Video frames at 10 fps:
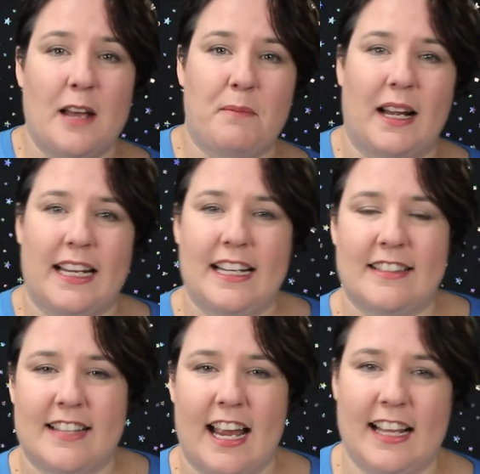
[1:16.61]
But in
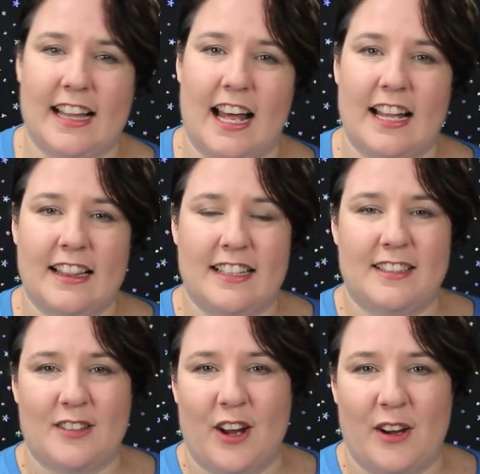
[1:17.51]
saying that,
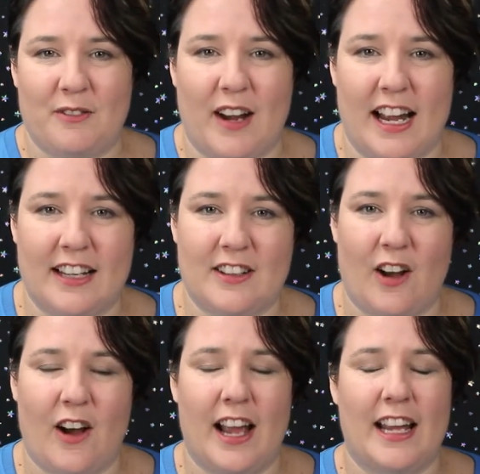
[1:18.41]
this time round,
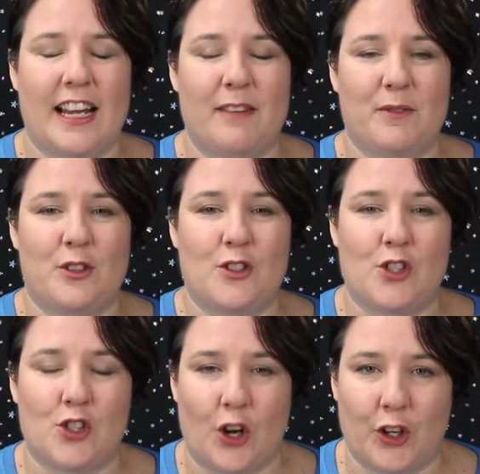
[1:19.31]
I am
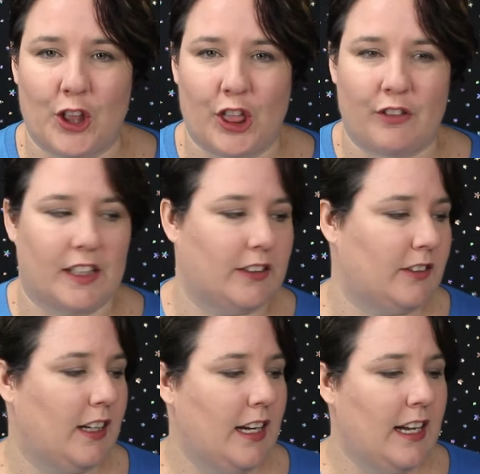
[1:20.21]
so
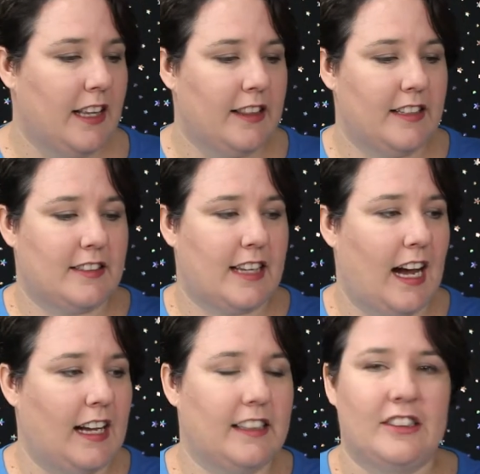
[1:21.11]
thrilled. This
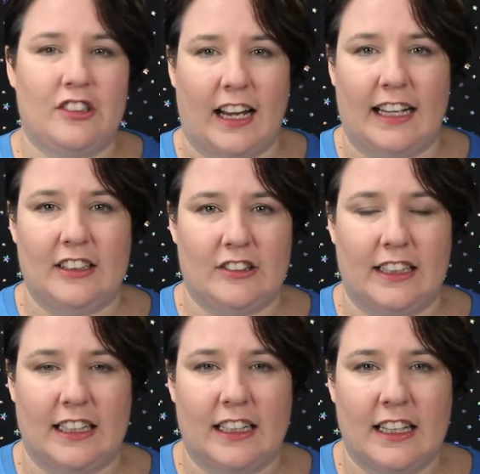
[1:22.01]
color
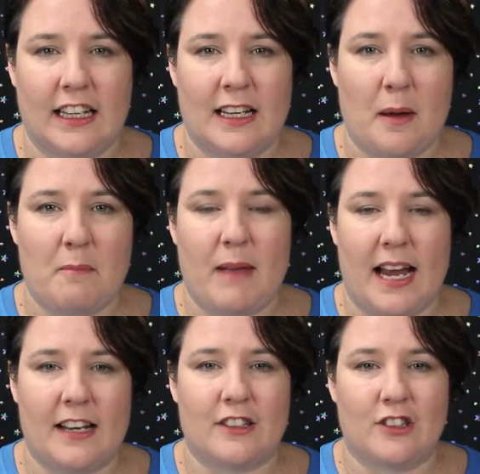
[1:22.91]
changing
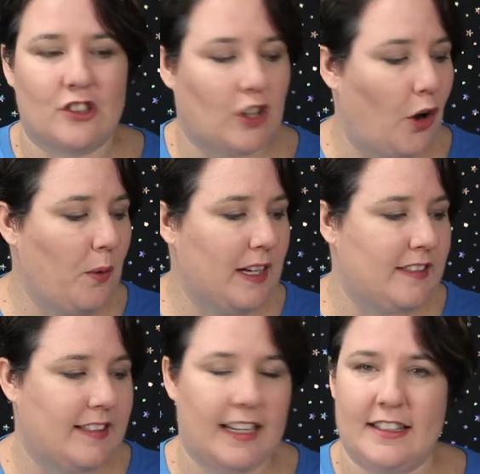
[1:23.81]
made it so
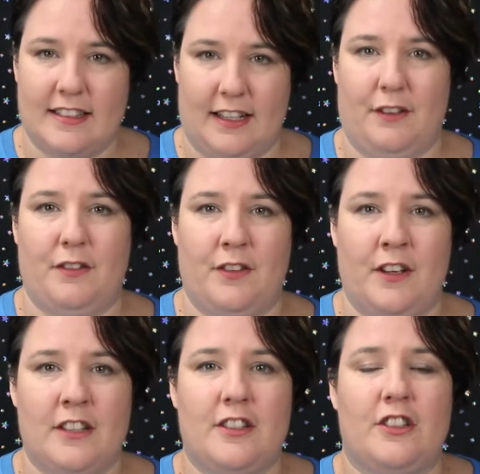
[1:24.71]
addictive
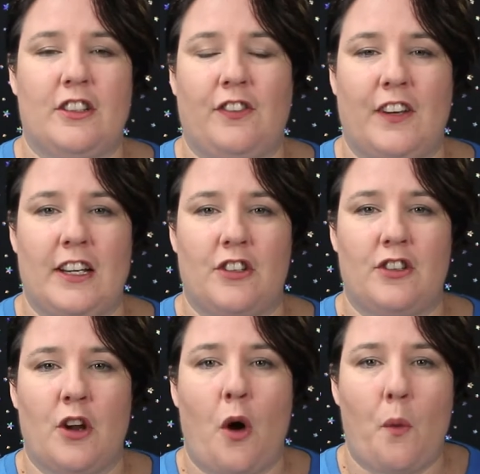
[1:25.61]
to just
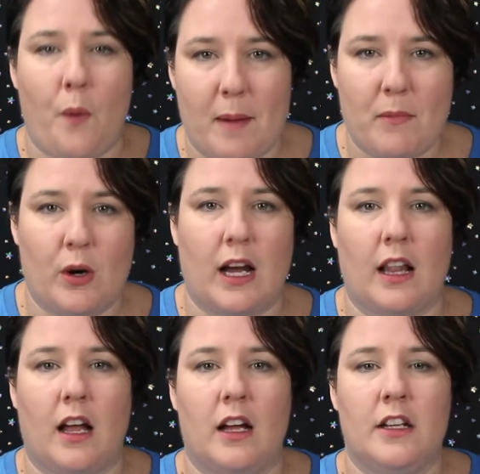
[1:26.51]
finish one more
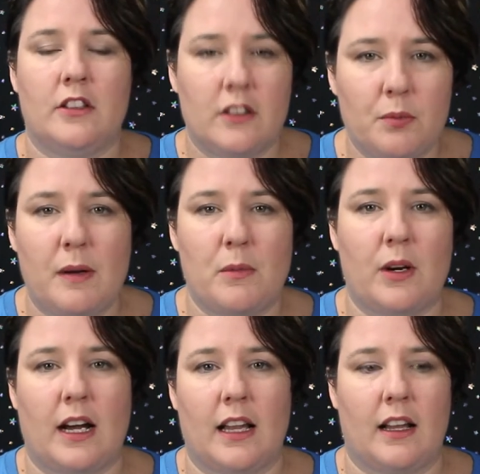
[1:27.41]
color. Just one more
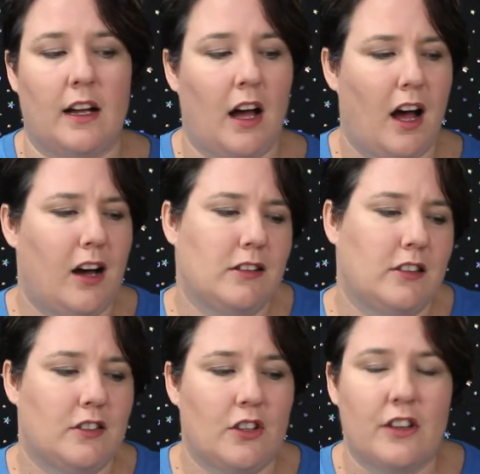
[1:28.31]
color. I'll
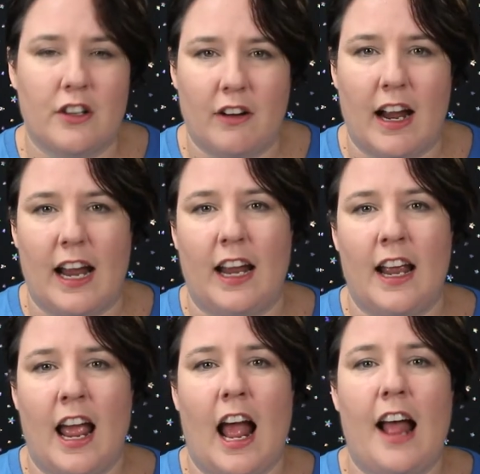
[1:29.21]
just do the gray
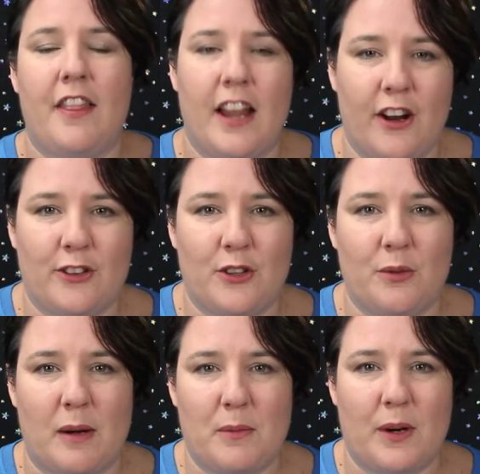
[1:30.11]
and then I'll do
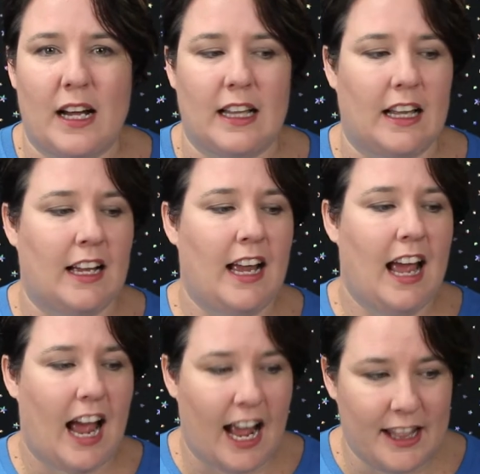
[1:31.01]
one more color
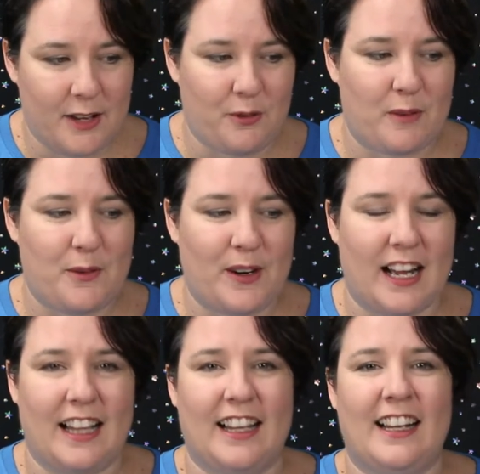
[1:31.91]
and then one more
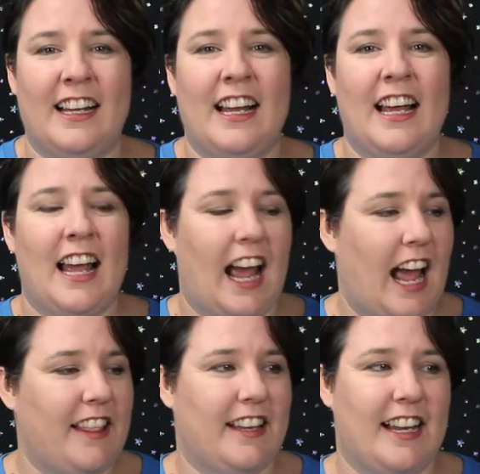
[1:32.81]
color.
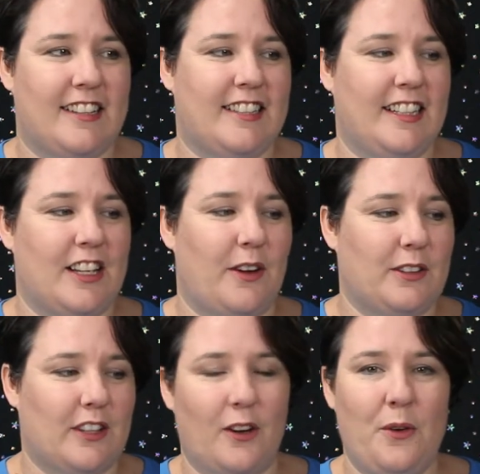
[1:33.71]
And the next thing you know,
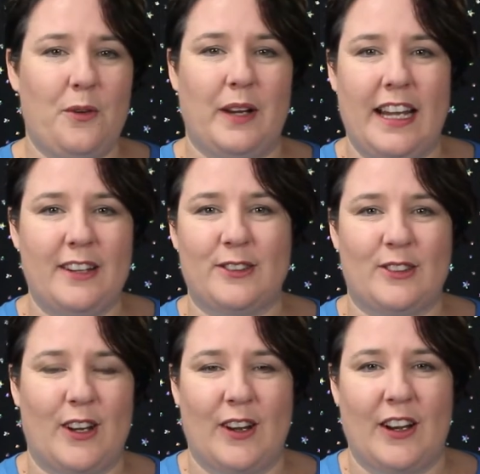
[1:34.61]
it's like, oh, heel
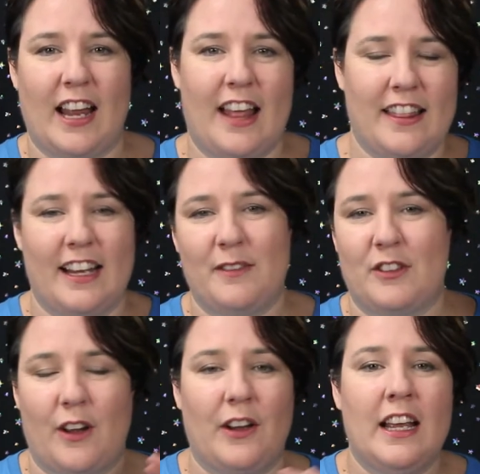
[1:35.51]
turn. And
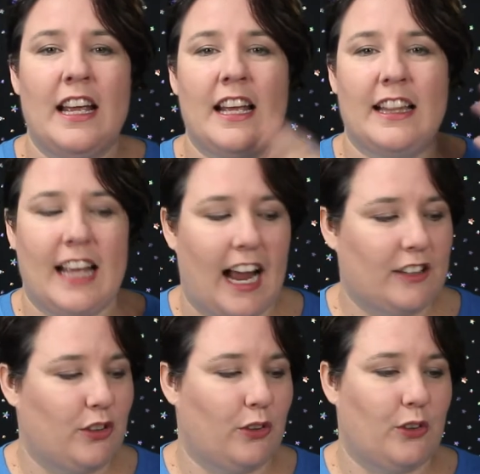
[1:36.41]
so the
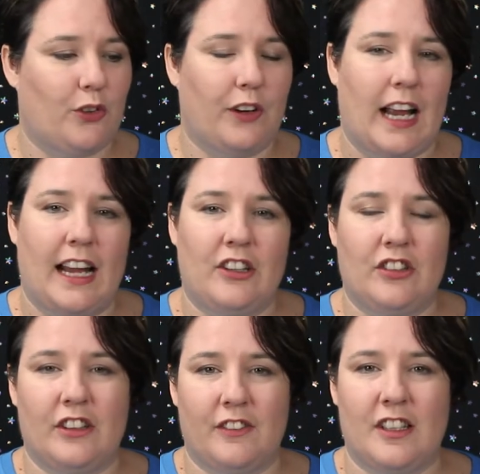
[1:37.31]
actual
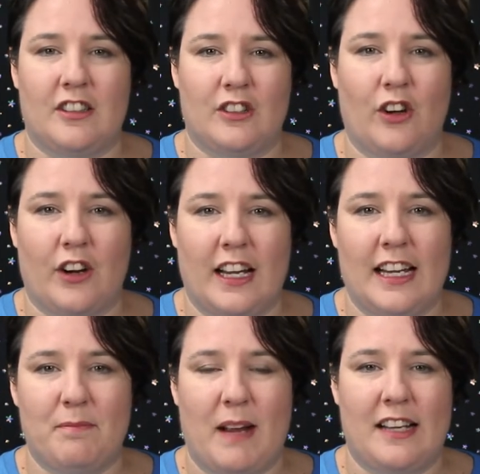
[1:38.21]
creation of this sock,
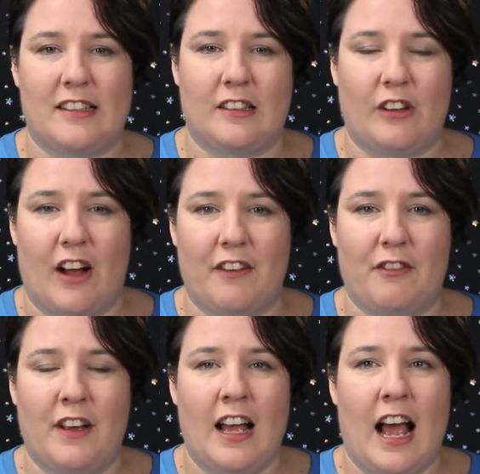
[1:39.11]
it makes
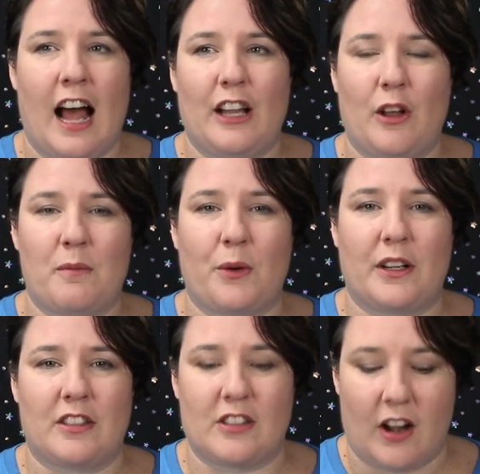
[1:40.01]
life a lot more
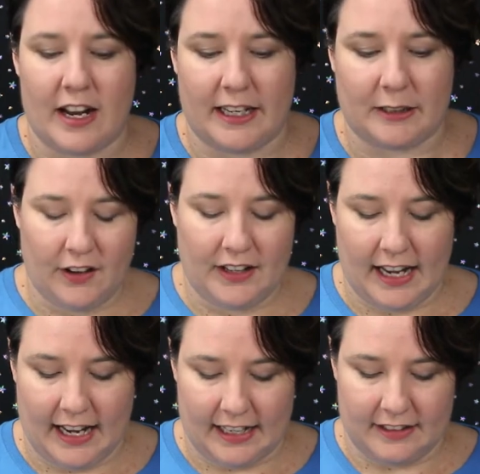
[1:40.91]
exciting.
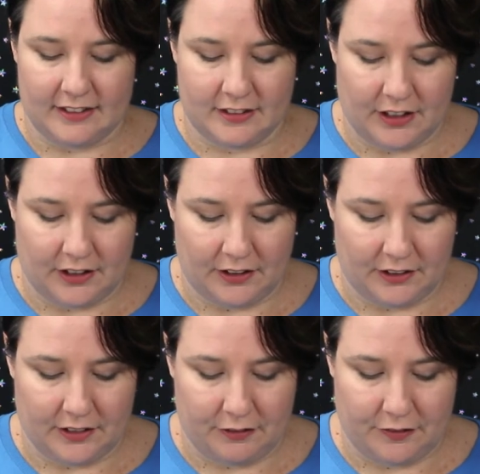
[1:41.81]
Okay, so
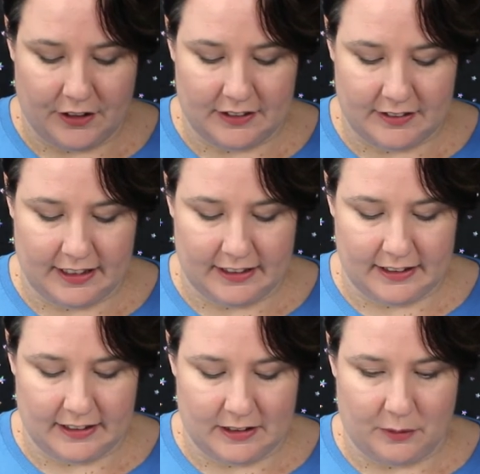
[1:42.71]
the first
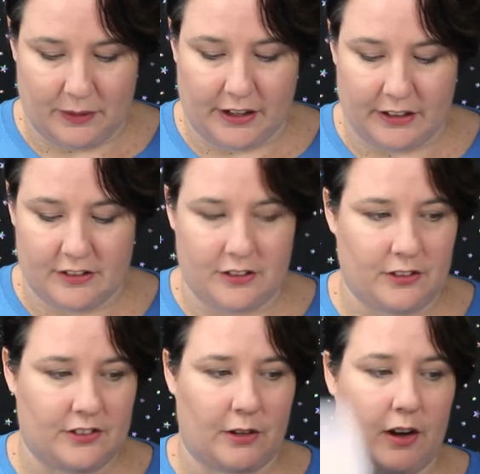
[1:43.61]
thing that we're going to
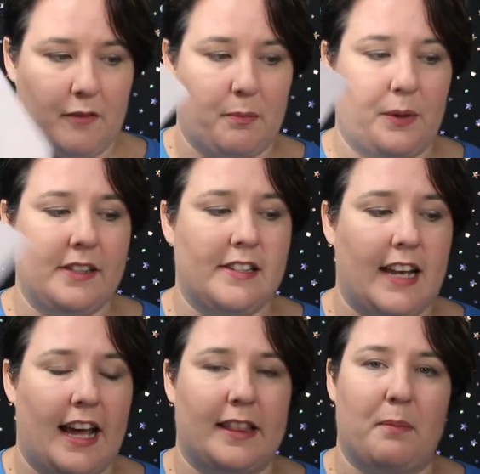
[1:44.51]
do, so I've printed
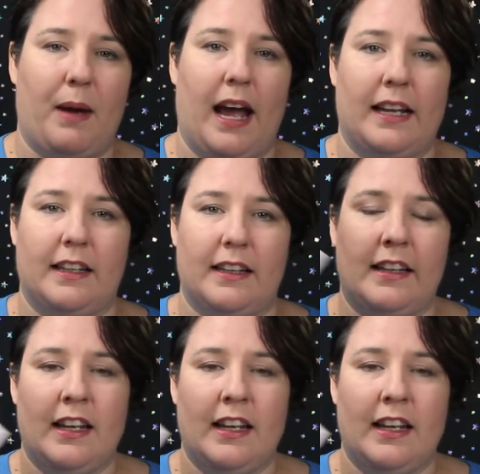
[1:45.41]
out the pattern.